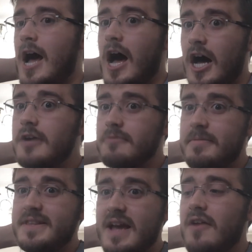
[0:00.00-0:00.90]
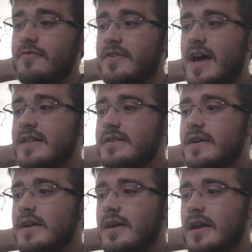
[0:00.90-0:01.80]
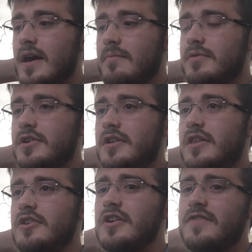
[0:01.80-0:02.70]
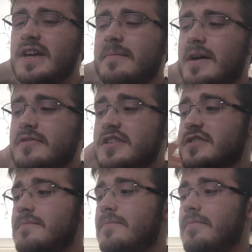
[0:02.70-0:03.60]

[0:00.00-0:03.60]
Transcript: I would be down for that. But you got to think about this.